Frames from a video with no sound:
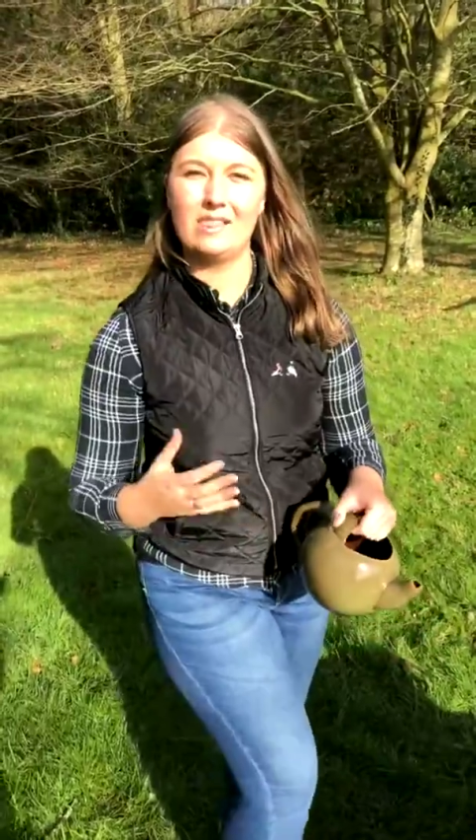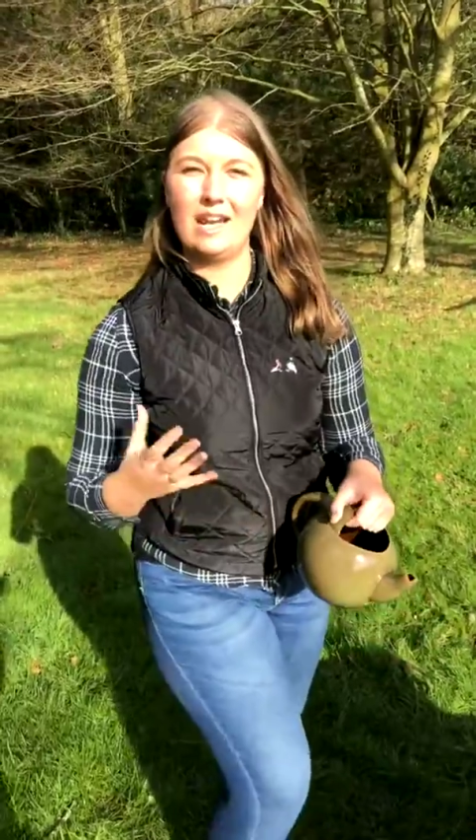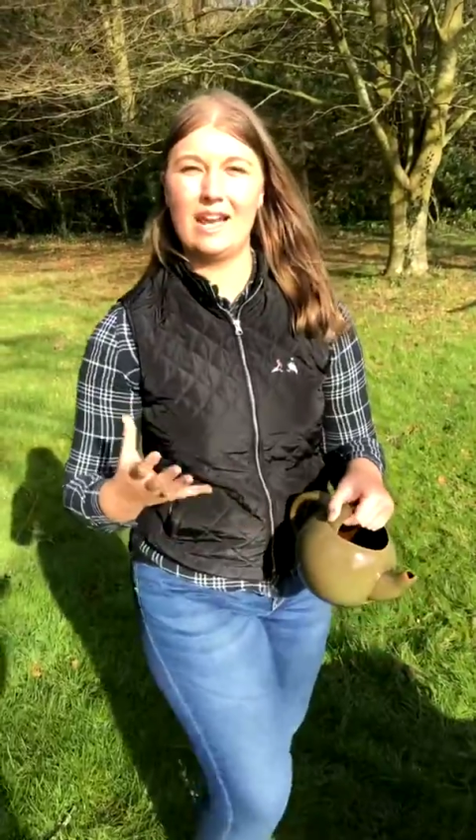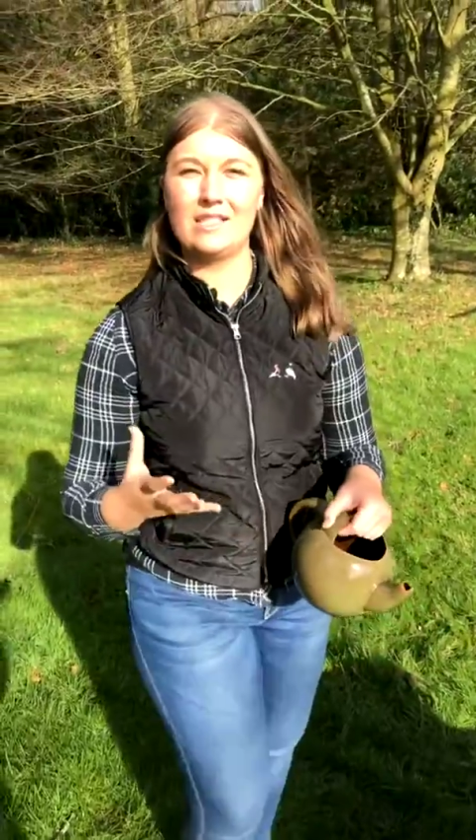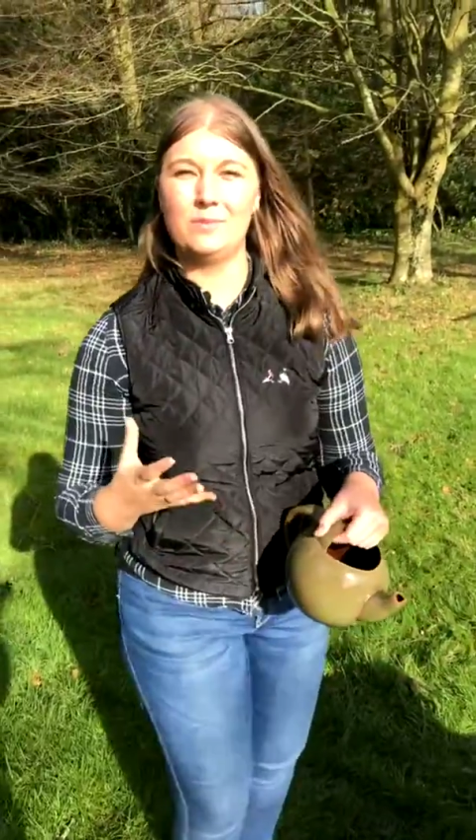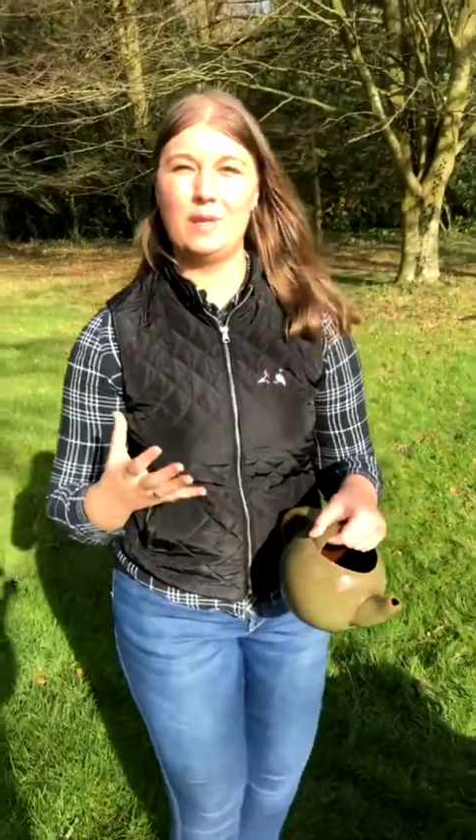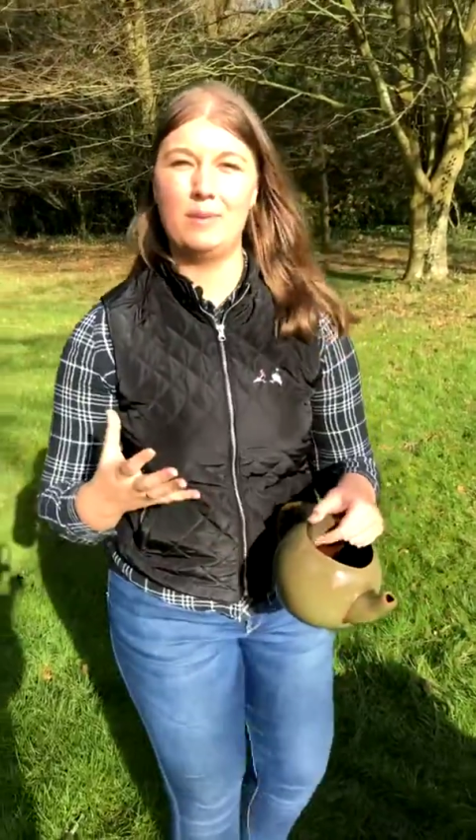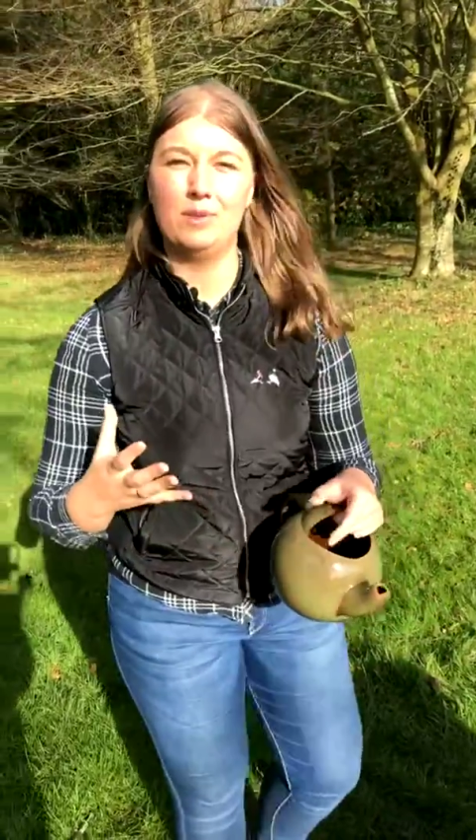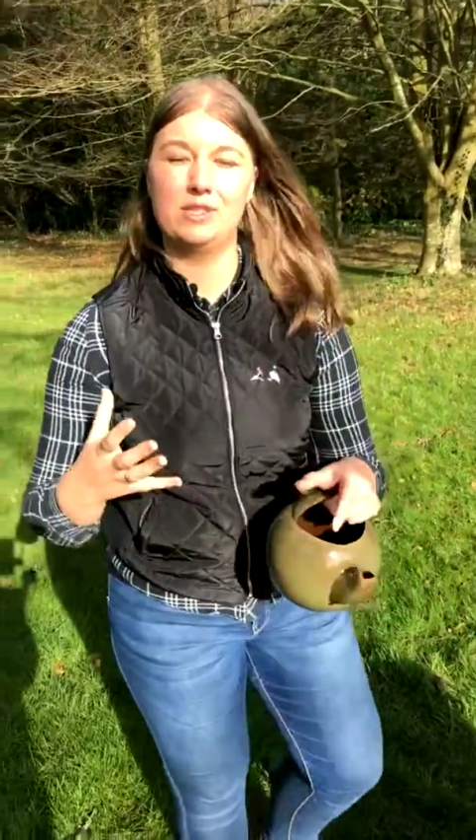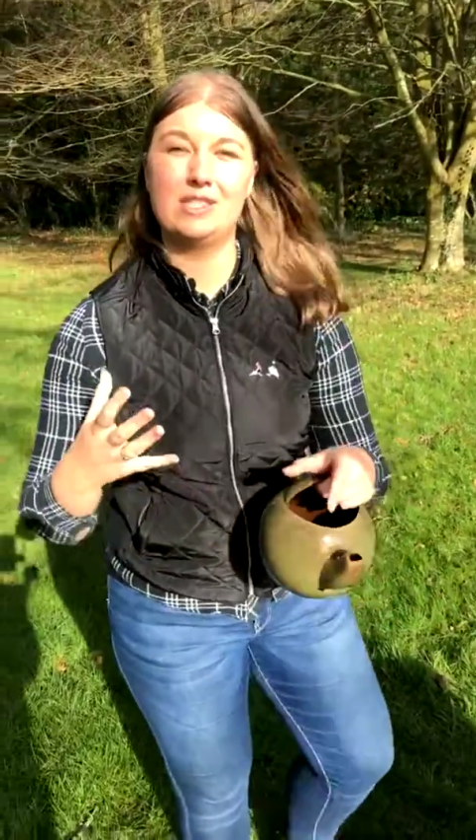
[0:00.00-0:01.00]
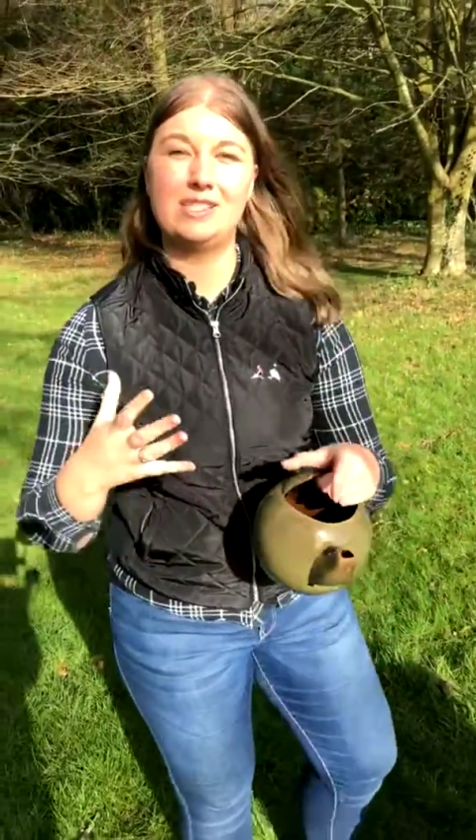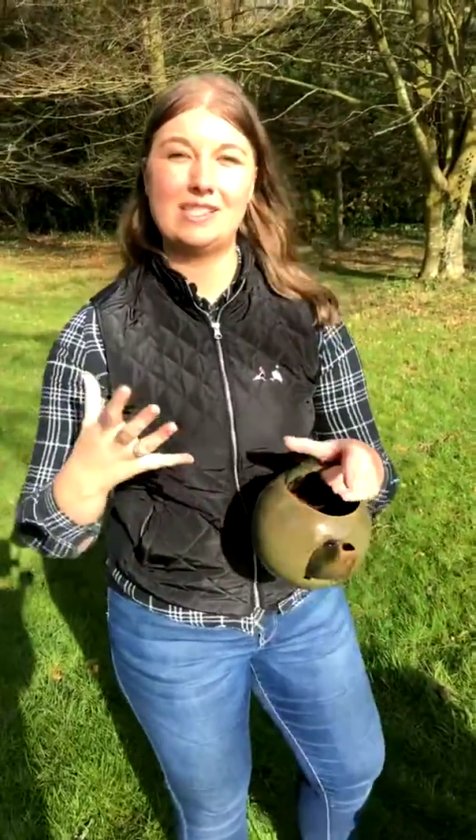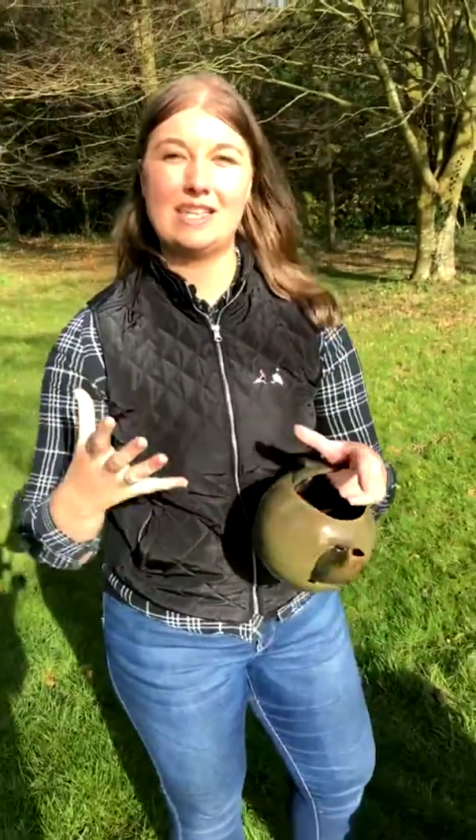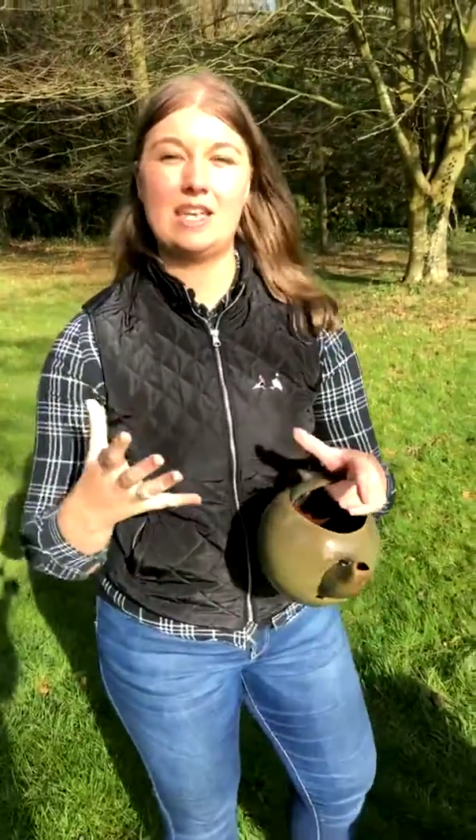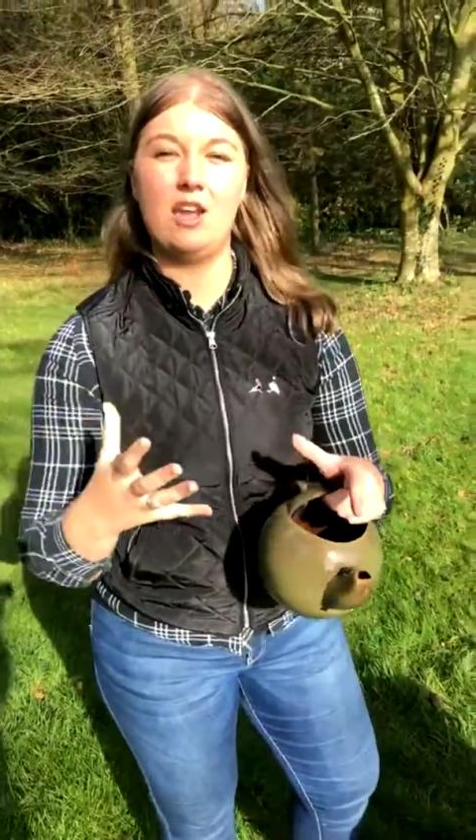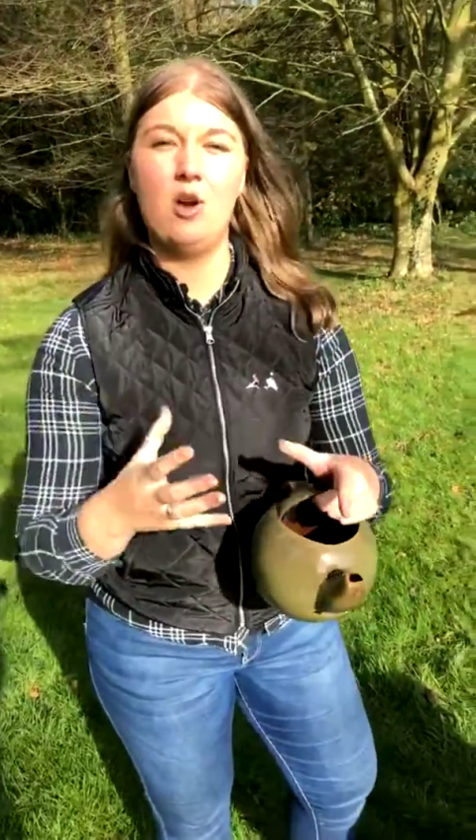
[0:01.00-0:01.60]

like to be able to see